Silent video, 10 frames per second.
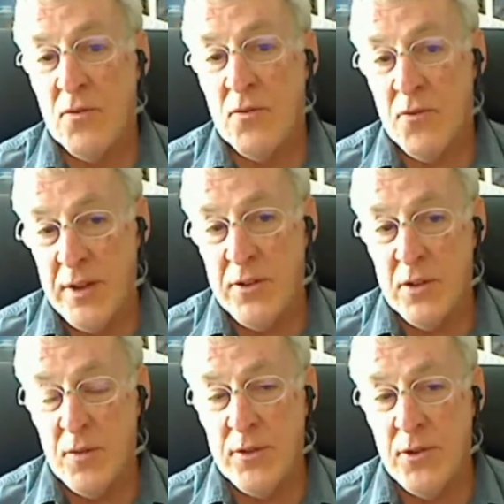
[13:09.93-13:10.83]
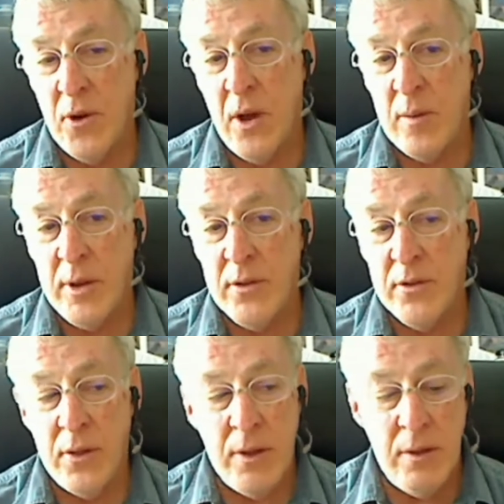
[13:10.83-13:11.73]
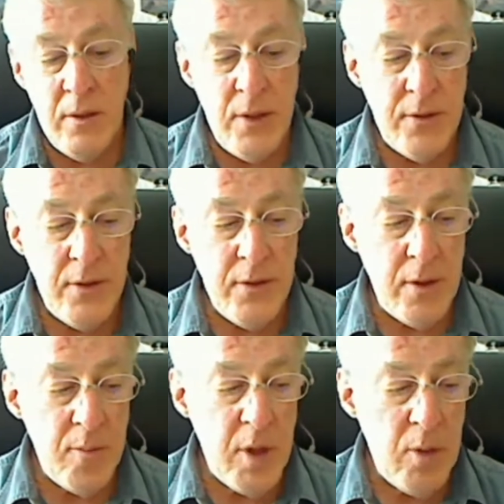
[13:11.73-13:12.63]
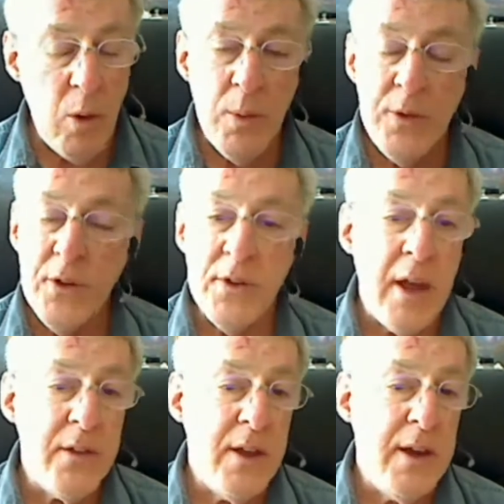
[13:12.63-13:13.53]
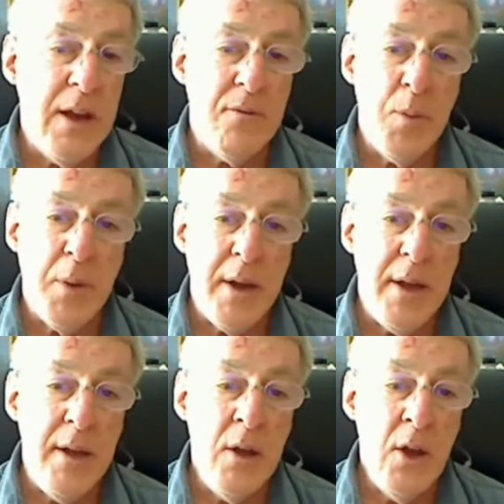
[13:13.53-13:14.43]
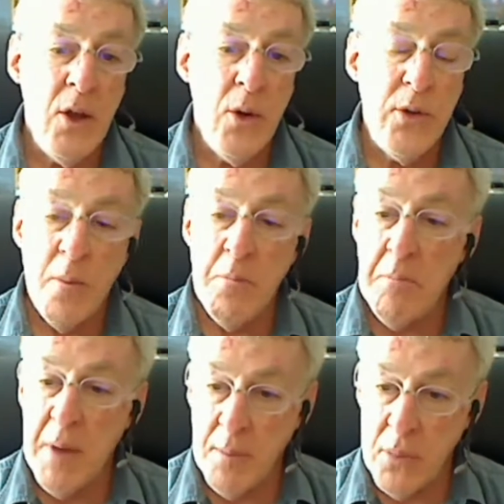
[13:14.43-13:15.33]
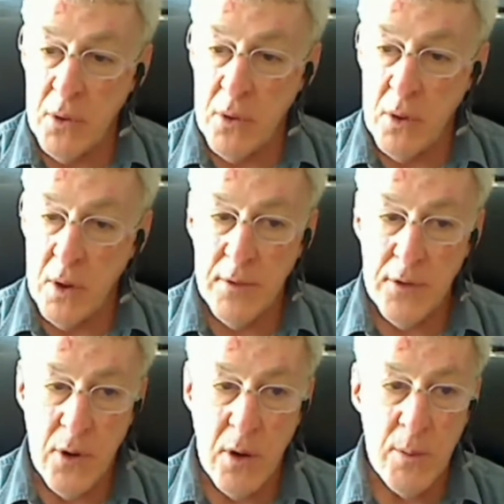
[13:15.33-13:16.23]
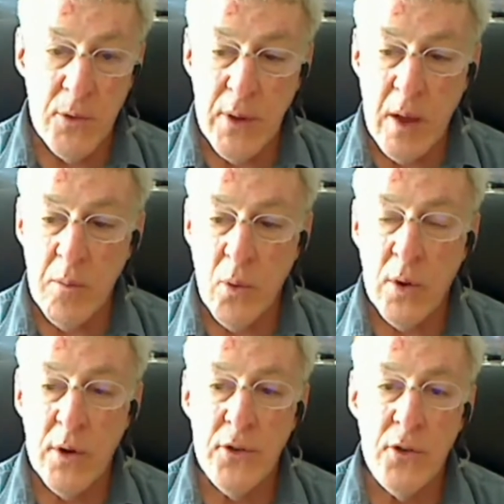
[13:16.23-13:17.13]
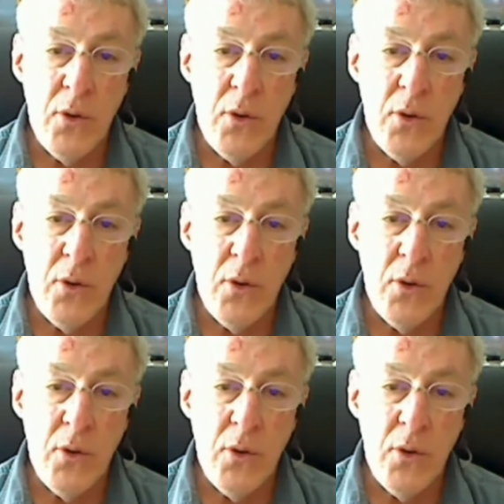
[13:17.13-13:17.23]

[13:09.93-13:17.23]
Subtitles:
Faces of Astronomy. So this is something where we're just asking everybody who is a member of Astronomers Without Borders,